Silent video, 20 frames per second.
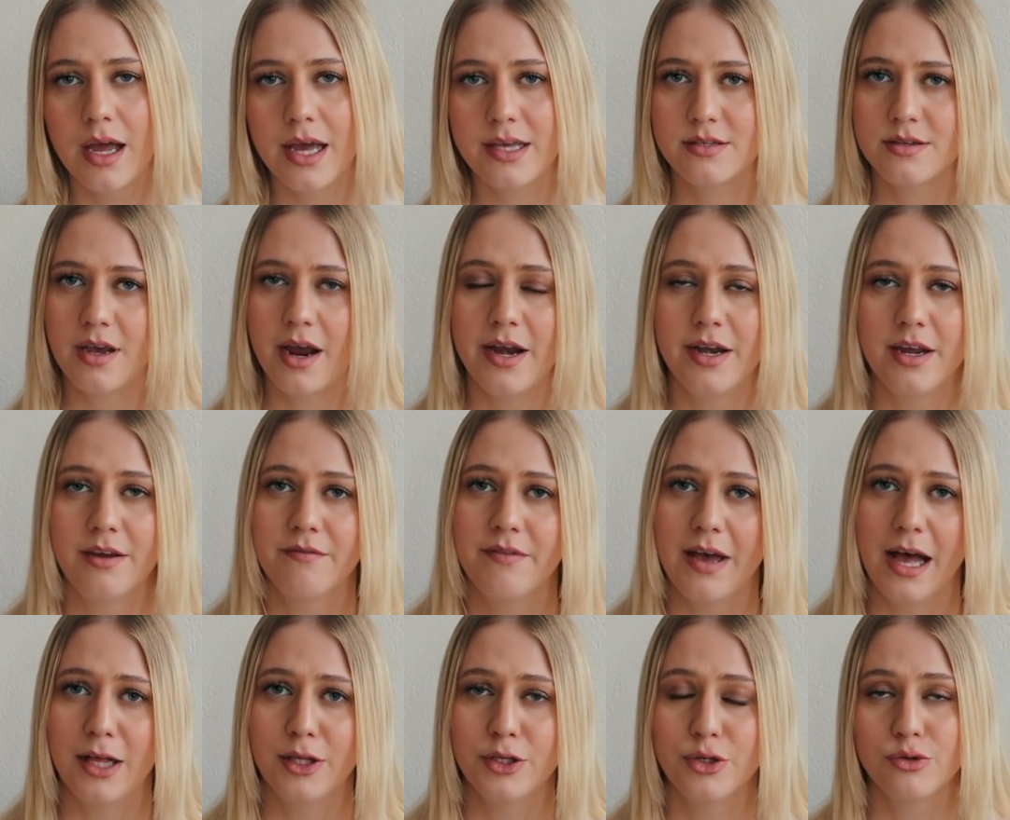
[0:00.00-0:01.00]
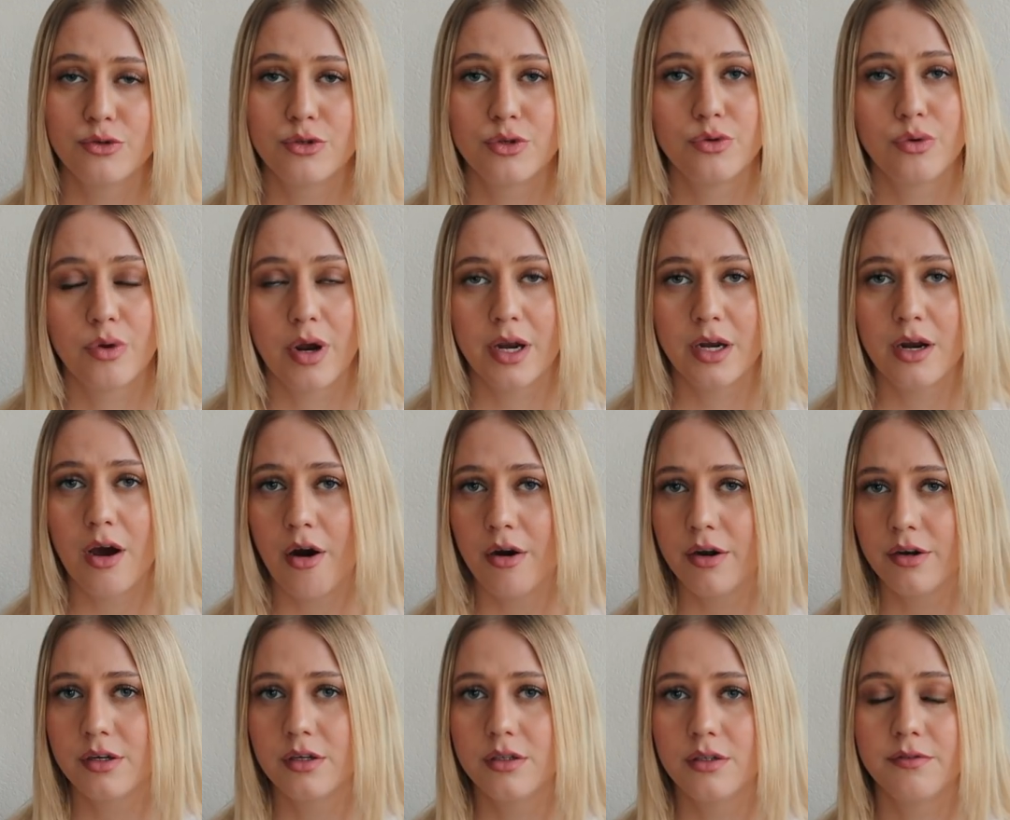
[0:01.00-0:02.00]
assigning value to an
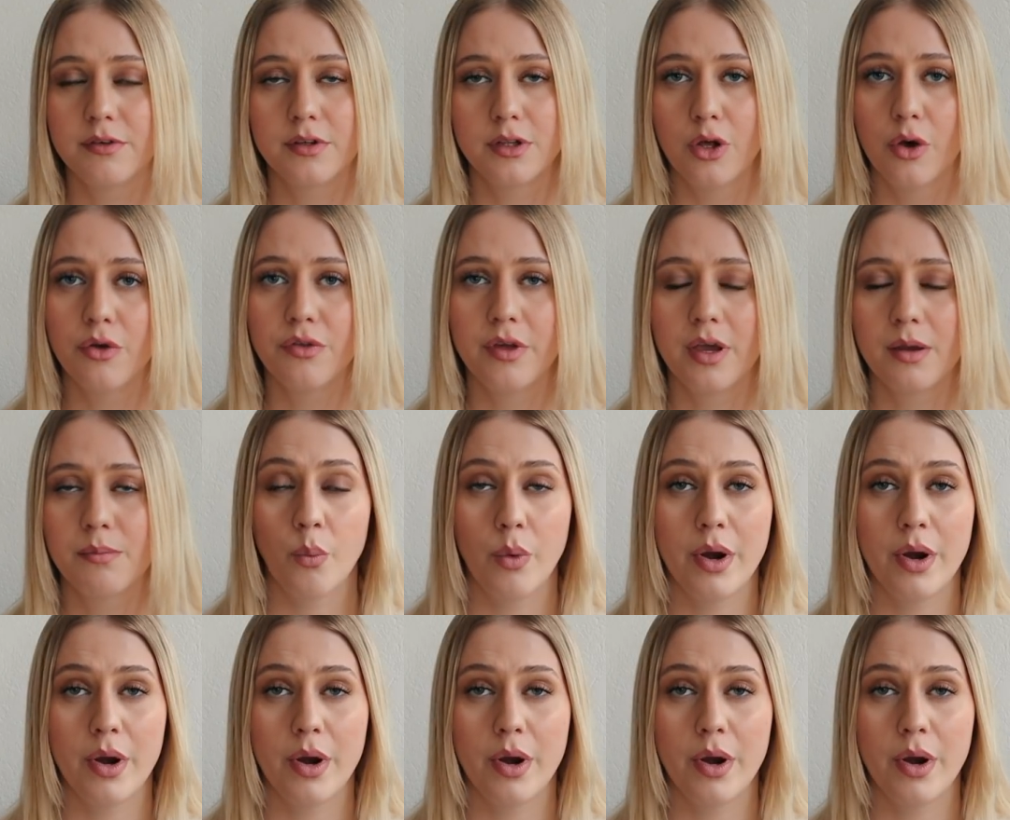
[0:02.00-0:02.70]
article of clothing.